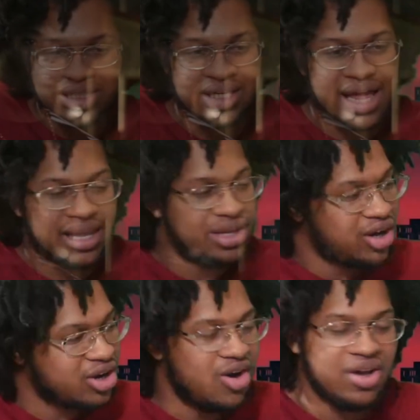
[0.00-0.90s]
that
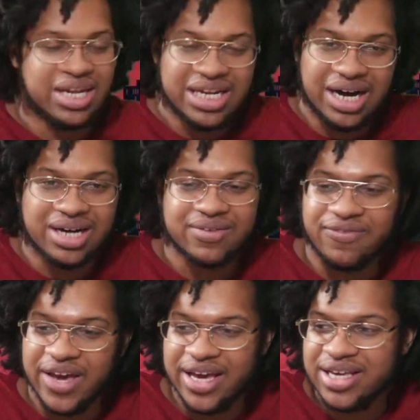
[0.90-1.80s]
look on Leon's
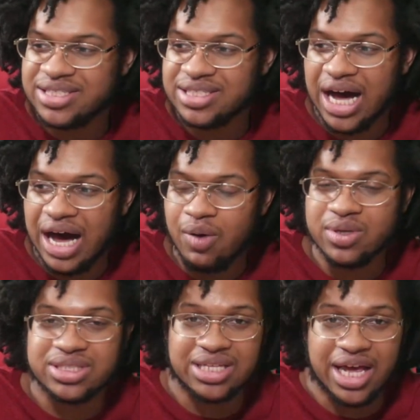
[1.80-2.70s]
face, I
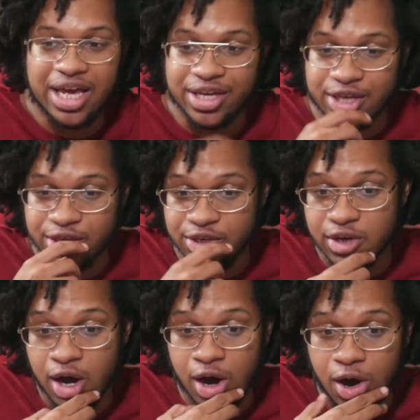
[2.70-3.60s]
was like,
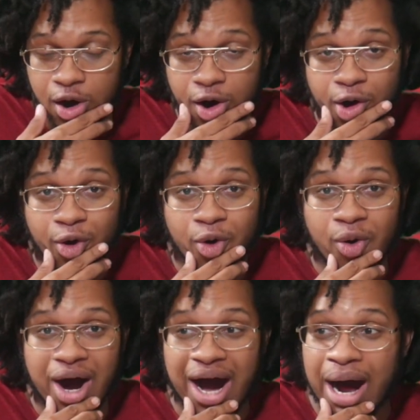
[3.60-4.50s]

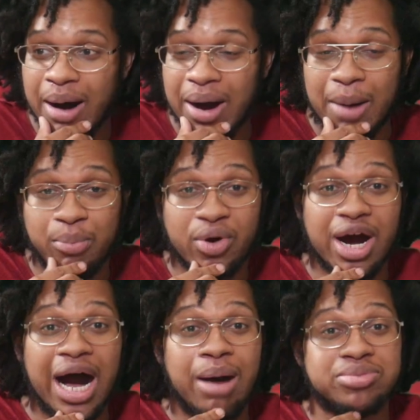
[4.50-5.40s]
yo, bro,
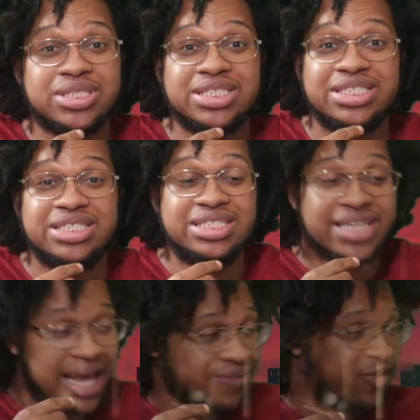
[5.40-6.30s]
I'm sick for